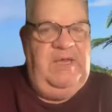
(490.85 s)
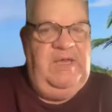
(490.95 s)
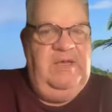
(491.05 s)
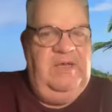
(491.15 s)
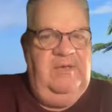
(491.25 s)

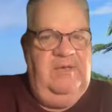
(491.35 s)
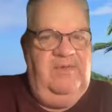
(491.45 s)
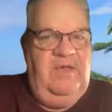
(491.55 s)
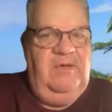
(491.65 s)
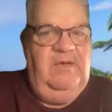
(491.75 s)
And
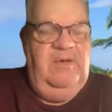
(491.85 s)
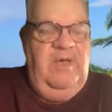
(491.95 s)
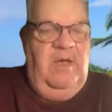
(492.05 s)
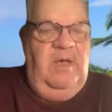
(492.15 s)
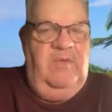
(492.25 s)
so
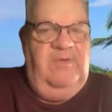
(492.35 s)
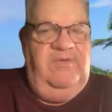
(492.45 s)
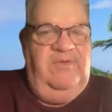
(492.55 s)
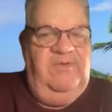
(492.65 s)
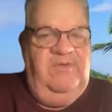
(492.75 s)
I
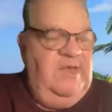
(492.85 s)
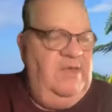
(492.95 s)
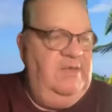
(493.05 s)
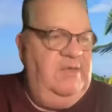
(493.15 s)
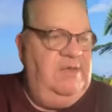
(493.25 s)
want you to
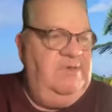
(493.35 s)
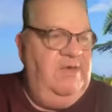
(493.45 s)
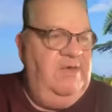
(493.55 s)
know that